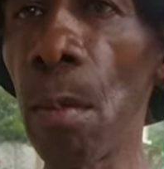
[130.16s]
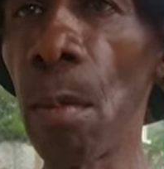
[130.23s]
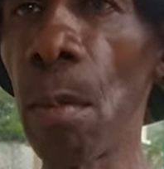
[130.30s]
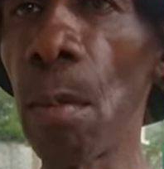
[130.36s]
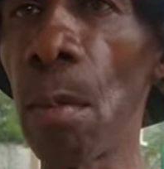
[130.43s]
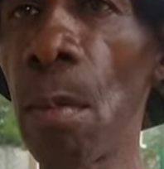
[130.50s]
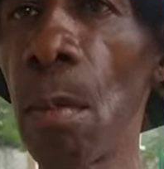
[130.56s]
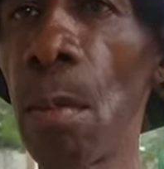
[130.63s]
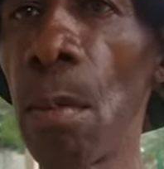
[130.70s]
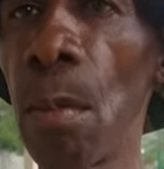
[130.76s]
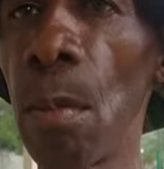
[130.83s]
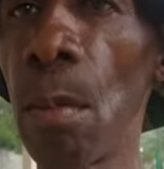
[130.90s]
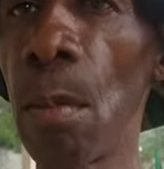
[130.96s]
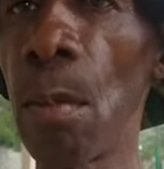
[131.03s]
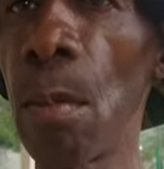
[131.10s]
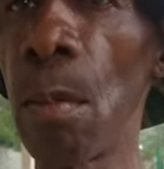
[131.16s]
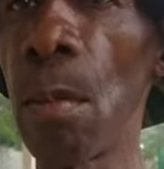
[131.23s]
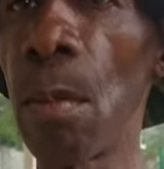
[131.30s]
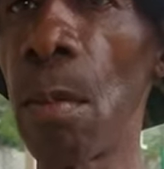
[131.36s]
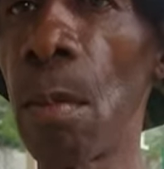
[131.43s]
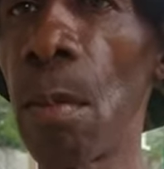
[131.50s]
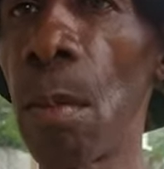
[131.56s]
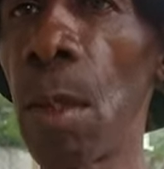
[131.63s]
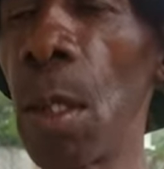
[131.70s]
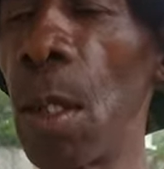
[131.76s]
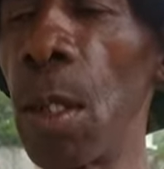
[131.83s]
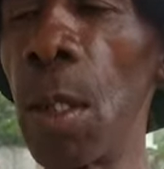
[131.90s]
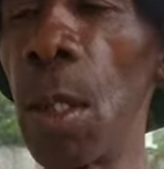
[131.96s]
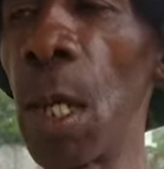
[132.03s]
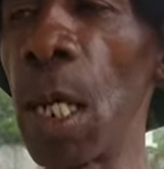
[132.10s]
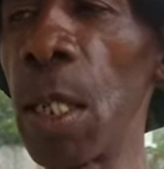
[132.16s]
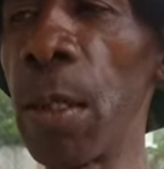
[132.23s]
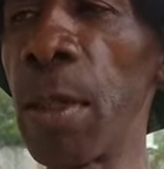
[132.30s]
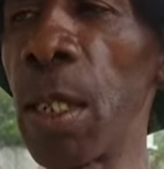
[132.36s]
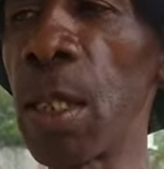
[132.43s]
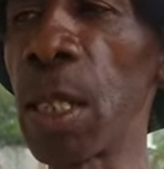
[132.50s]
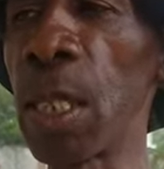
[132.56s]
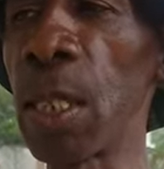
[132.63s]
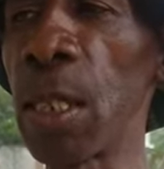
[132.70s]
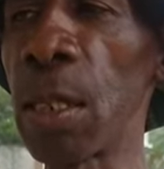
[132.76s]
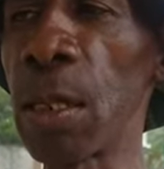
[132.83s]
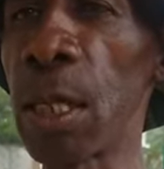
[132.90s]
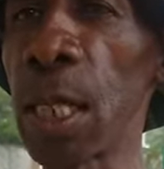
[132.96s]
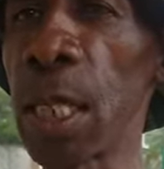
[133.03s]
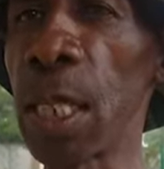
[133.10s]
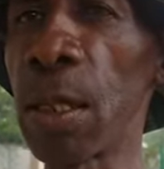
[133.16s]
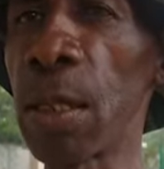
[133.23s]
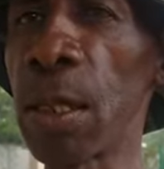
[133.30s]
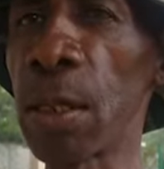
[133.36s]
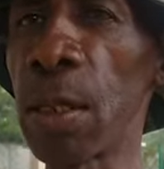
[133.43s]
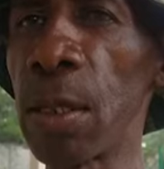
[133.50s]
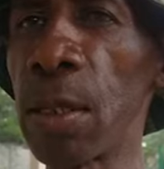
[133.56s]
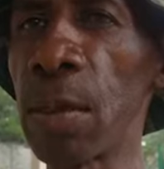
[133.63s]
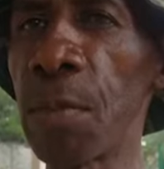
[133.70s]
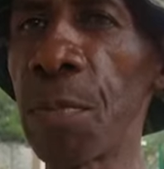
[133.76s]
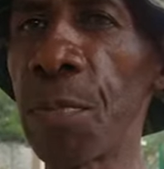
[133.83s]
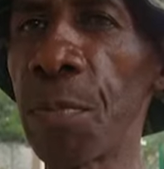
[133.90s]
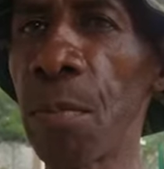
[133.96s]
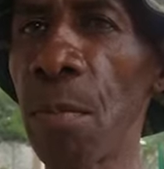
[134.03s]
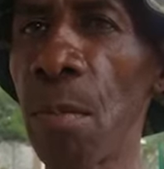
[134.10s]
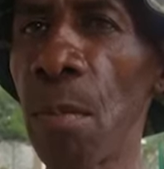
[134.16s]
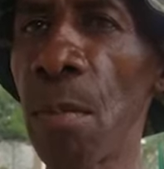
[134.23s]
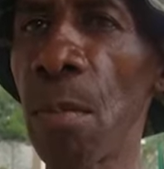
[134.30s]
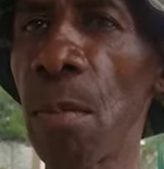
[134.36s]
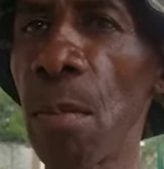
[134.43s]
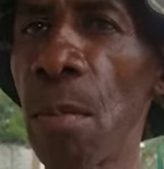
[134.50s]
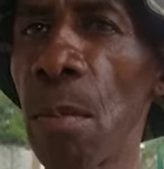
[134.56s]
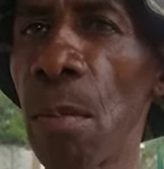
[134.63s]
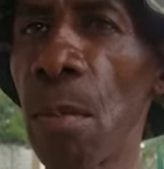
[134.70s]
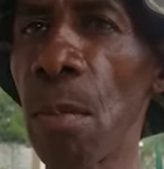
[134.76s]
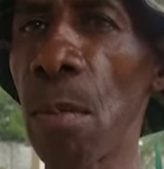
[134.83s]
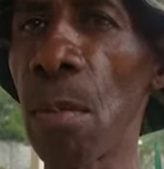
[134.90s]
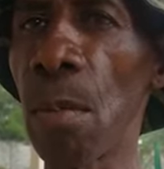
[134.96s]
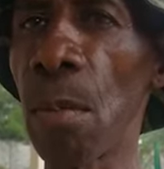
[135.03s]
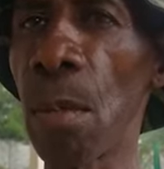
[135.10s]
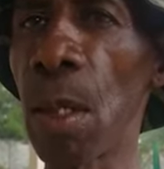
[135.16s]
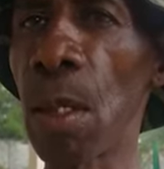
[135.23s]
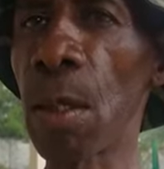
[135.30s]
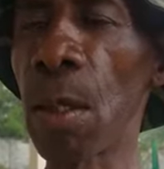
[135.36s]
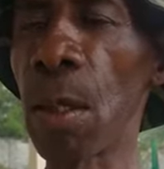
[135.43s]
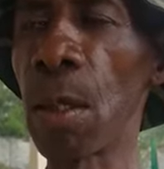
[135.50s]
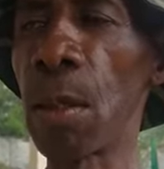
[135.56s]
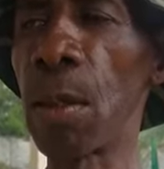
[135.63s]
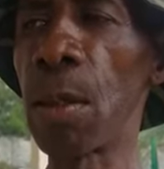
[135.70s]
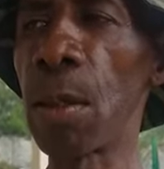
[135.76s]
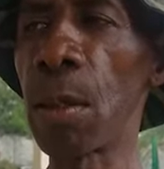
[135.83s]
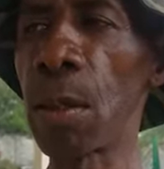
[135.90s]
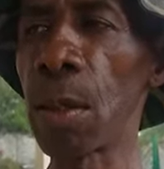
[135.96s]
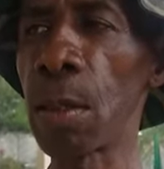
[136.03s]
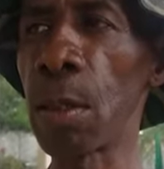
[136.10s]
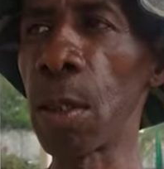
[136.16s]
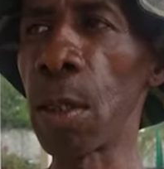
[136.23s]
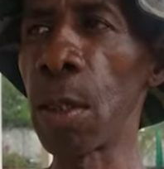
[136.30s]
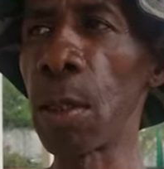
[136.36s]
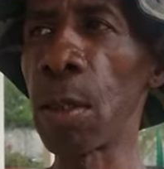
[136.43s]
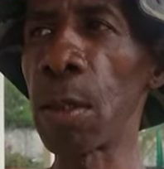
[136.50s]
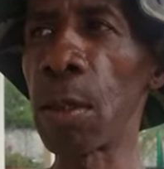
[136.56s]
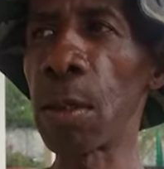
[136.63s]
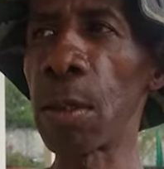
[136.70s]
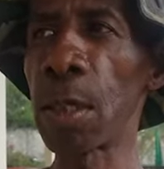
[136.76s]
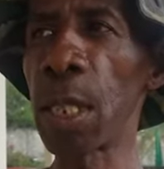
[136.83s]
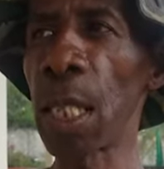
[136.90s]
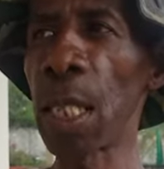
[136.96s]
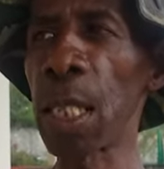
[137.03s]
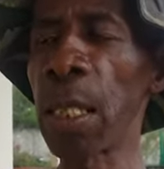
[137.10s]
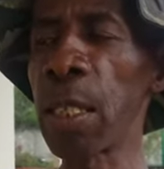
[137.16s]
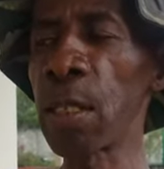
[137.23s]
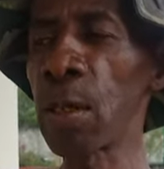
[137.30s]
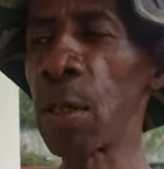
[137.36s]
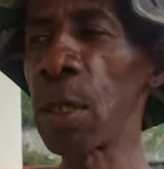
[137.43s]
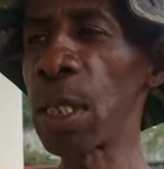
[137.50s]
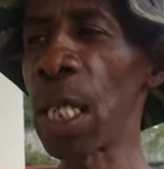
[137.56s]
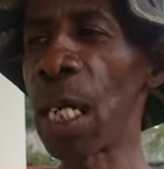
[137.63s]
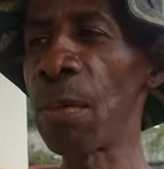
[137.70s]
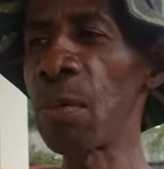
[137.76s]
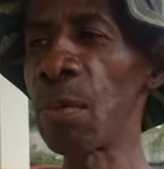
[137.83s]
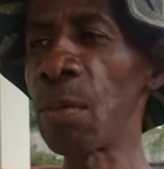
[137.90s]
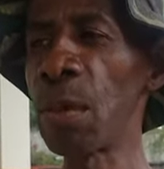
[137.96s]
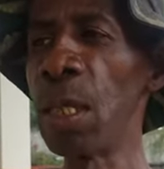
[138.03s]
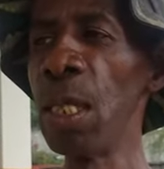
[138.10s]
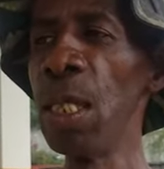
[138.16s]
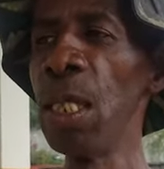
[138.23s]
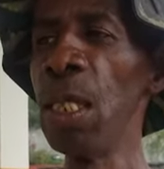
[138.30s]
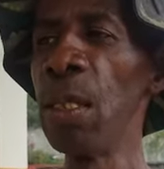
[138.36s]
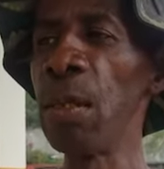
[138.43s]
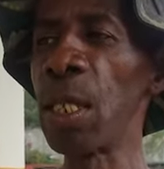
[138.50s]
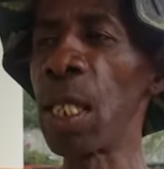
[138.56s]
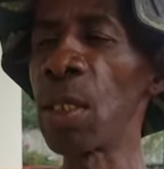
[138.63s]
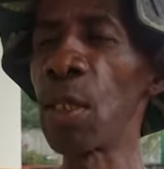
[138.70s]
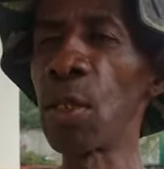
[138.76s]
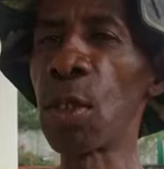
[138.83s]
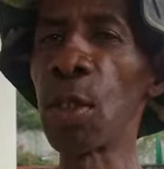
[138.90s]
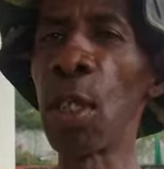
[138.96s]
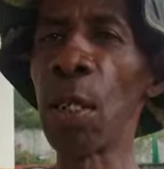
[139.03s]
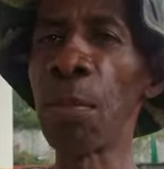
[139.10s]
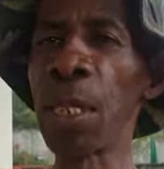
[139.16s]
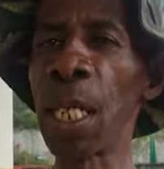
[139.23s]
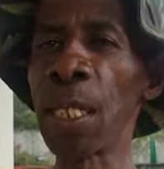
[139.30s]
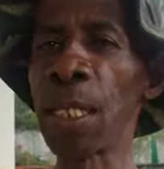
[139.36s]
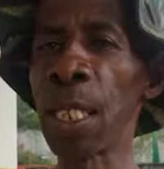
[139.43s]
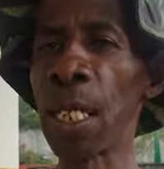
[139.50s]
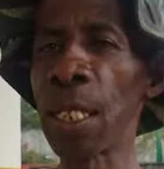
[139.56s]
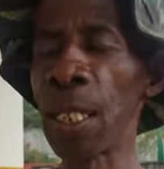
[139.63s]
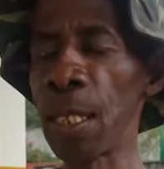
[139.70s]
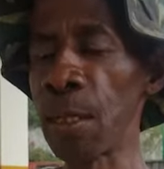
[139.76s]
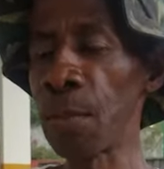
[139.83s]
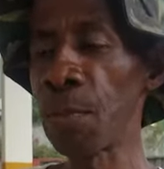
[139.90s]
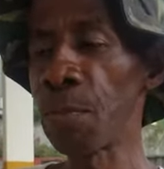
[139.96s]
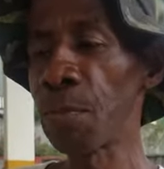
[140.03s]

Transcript: to um, secondary school. No, I never go to secondary school. Okay, um, uh, reason so, being? So, secondary school time, when I supposed to go up in outside there,